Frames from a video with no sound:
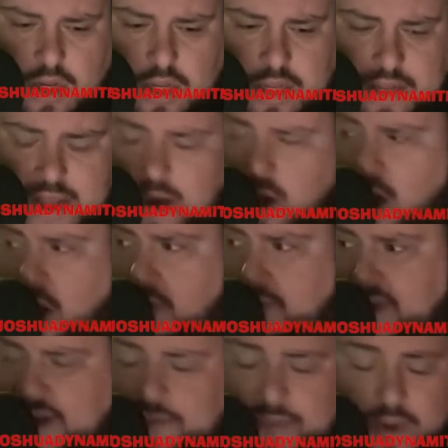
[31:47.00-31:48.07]
There are
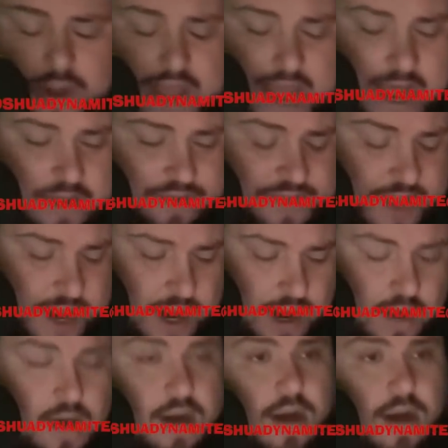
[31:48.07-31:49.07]
people out there